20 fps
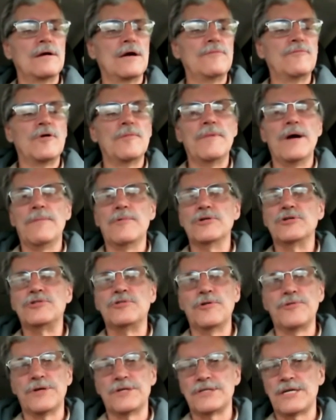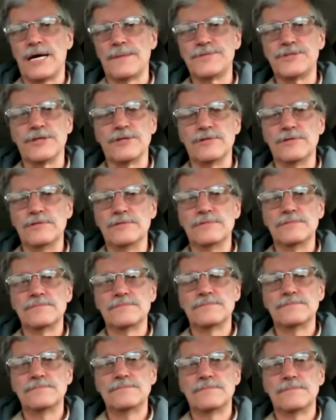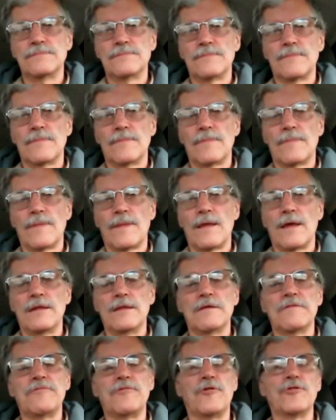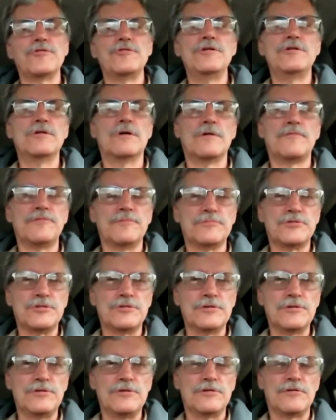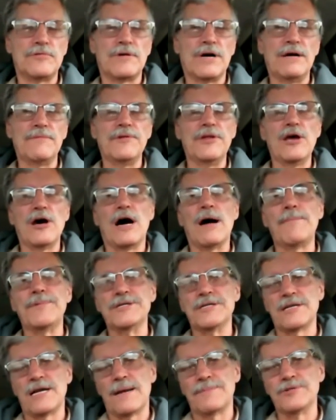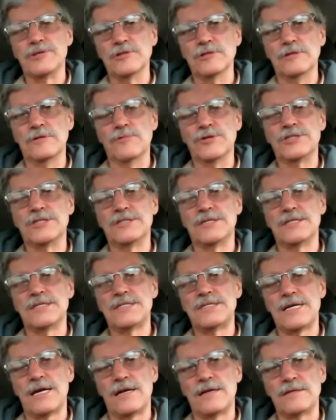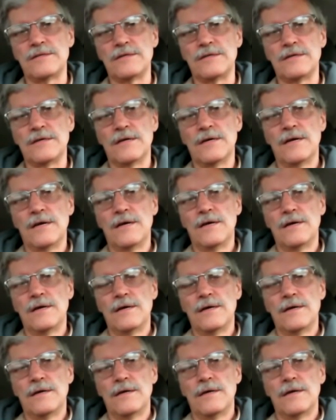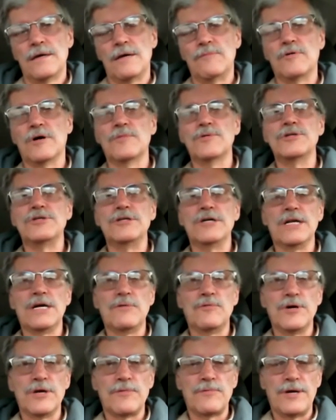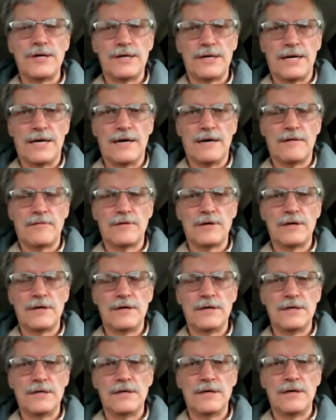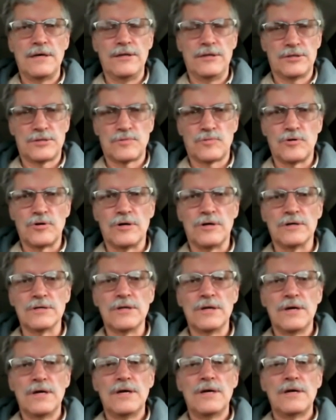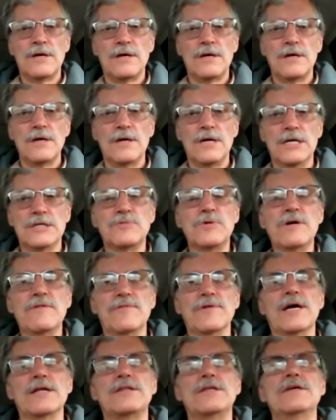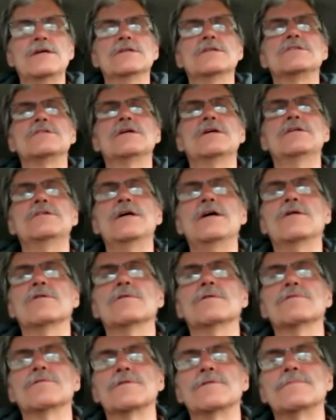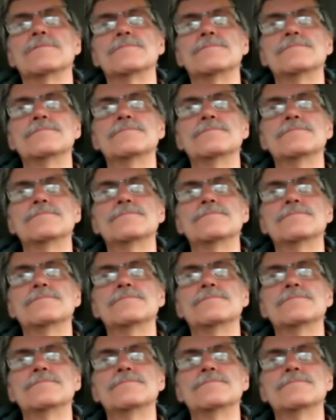And remember, truth is absolute. And the further you go from truth, you arrive at the opposite absolute, which is insanity. And what we're dealing with right now eh, in this world is we've let the insane take over.